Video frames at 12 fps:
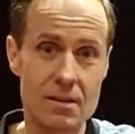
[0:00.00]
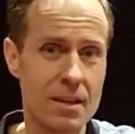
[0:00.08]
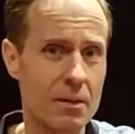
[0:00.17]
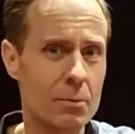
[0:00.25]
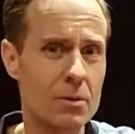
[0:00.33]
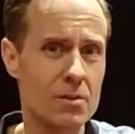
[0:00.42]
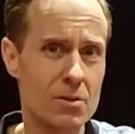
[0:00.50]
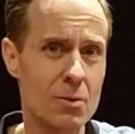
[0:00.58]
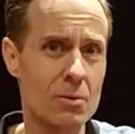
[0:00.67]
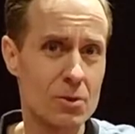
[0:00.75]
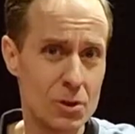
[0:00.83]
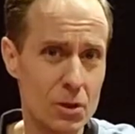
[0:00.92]
they were
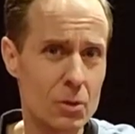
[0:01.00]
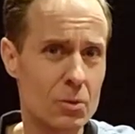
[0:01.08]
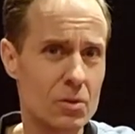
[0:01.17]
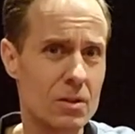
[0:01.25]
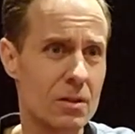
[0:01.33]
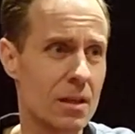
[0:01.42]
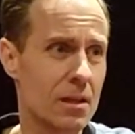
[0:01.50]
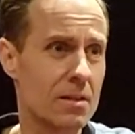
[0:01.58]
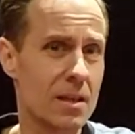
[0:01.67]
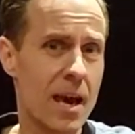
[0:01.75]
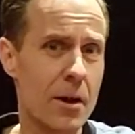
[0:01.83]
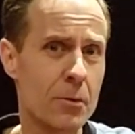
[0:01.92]
so huge, and
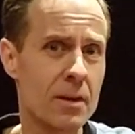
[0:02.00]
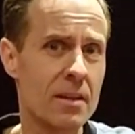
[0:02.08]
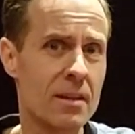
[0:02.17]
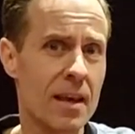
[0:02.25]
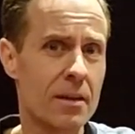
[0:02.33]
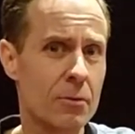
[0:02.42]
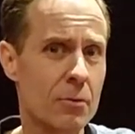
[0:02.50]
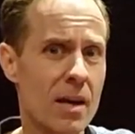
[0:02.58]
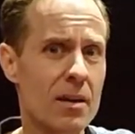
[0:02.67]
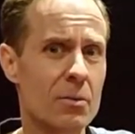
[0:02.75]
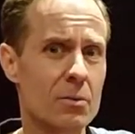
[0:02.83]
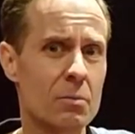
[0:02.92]
just carrying that
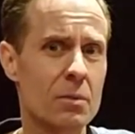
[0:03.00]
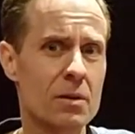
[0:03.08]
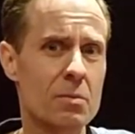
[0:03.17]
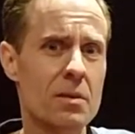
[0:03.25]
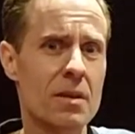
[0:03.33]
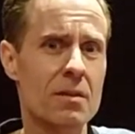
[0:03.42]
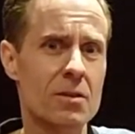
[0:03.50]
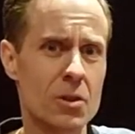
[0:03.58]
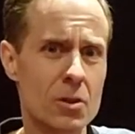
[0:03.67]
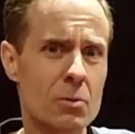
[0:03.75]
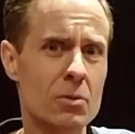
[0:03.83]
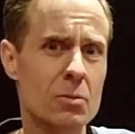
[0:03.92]
around must be a
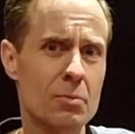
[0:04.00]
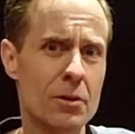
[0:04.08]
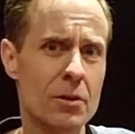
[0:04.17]
huge